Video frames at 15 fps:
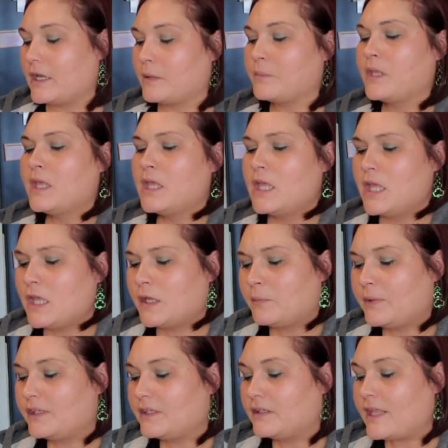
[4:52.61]
Um,
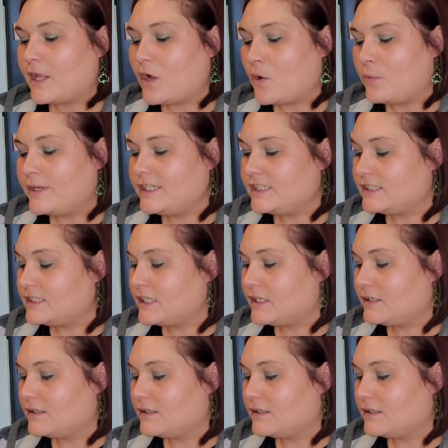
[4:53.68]
but they always